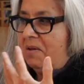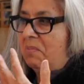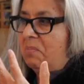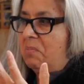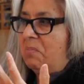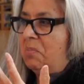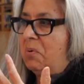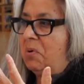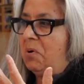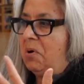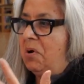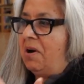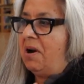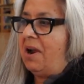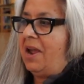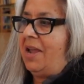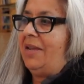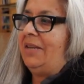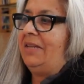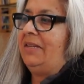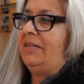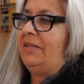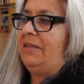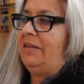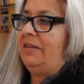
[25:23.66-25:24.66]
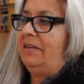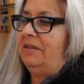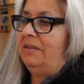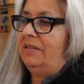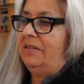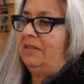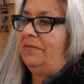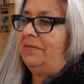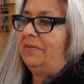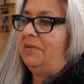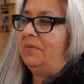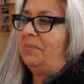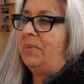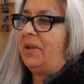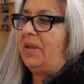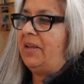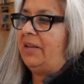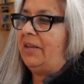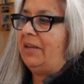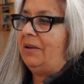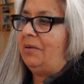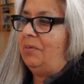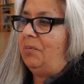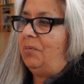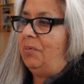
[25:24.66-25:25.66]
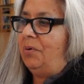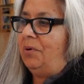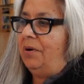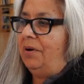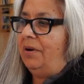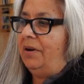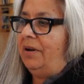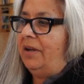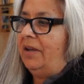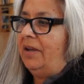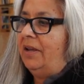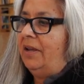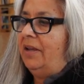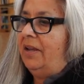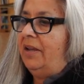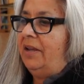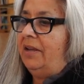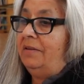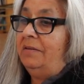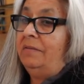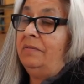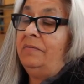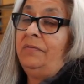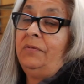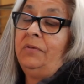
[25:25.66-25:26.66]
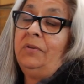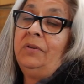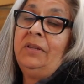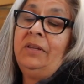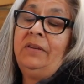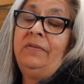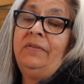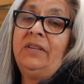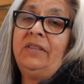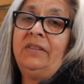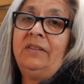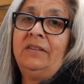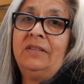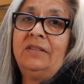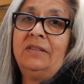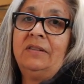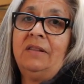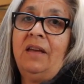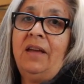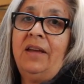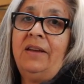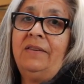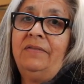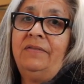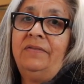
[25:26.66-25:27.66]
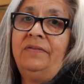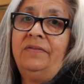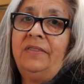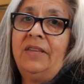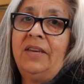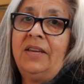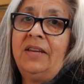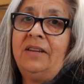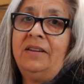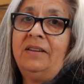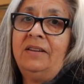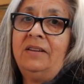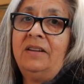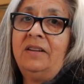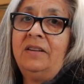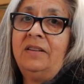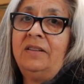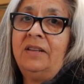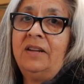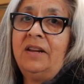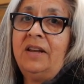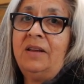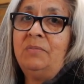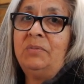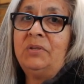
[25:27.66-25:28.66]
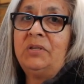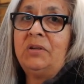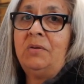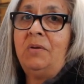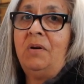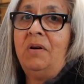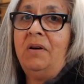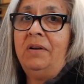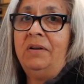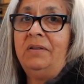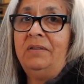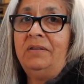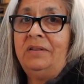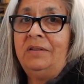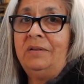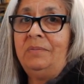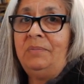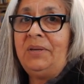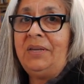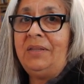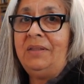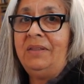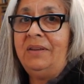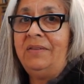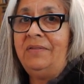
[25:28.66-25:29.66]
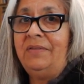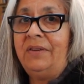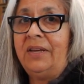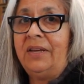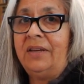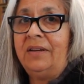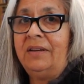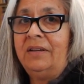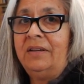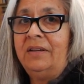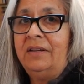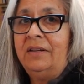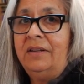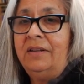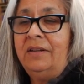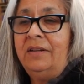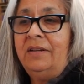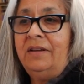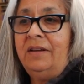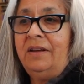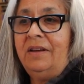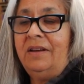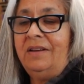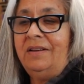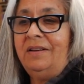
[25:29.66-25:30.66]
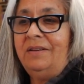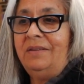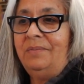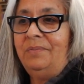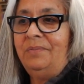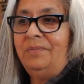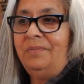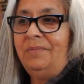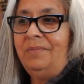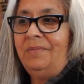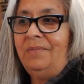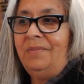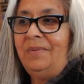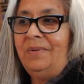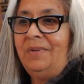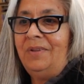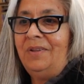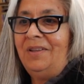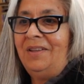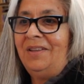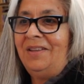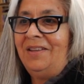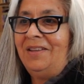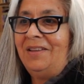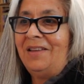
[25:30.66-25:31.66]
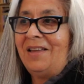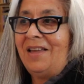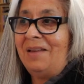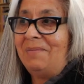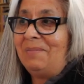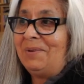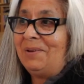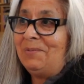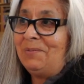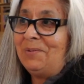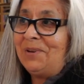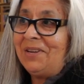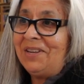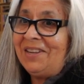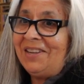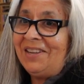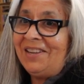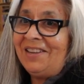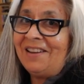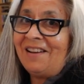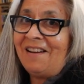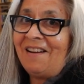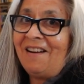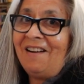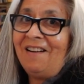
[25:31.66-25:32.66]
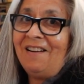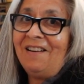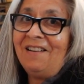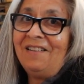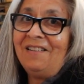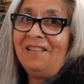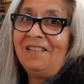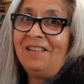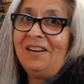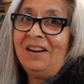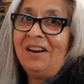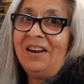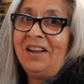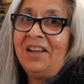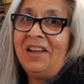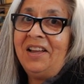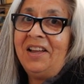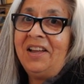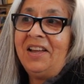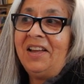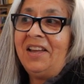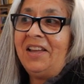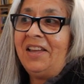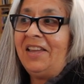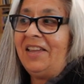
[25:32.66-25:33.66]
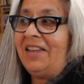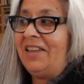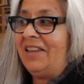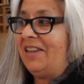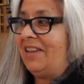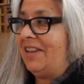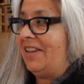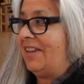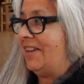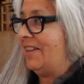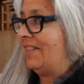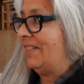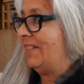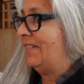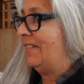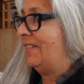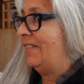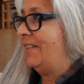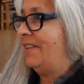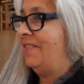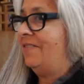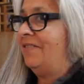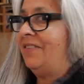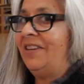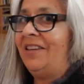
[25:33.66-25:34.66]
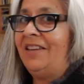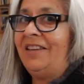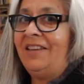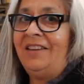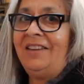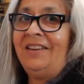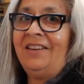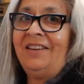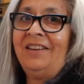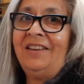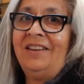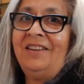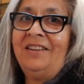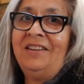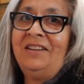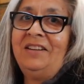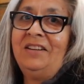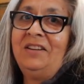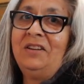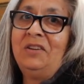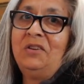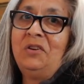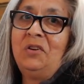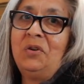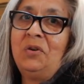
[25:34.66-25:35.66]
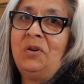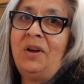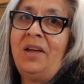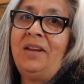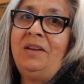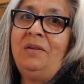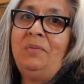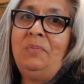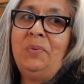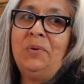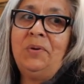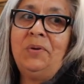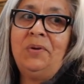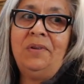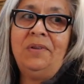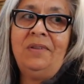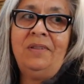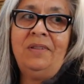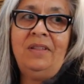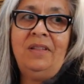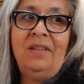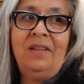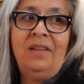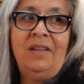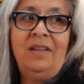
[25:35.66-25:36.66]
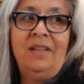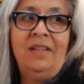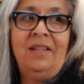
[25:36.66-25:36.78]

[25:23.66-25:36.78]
more ideas for making work and for living this life that, that I'm so honored to be living. Um, I mean, we are living an incredible,